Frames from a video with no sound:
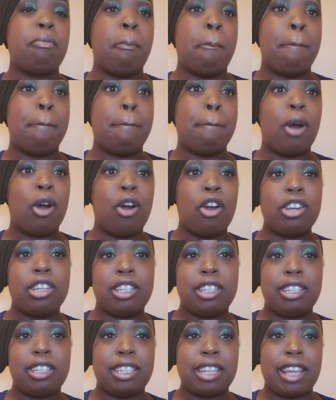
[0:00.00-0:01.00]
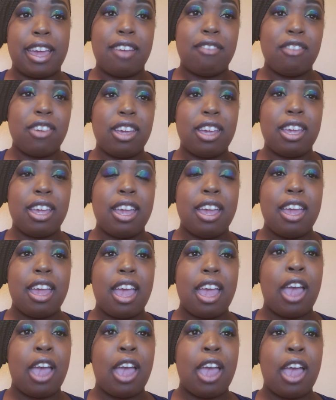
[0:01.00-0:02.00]
March 7th.
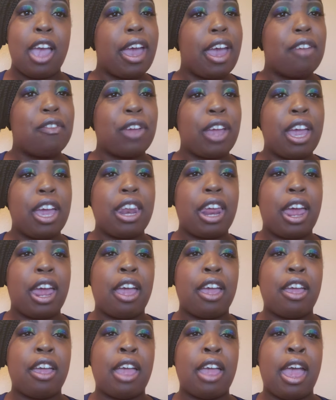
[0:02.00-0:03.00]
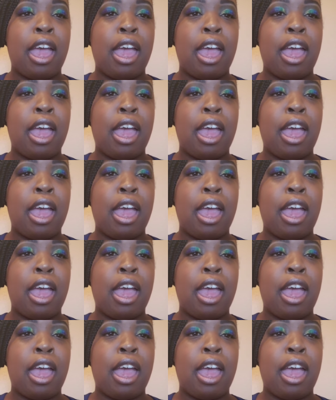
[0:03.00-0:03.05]
And we haven't had our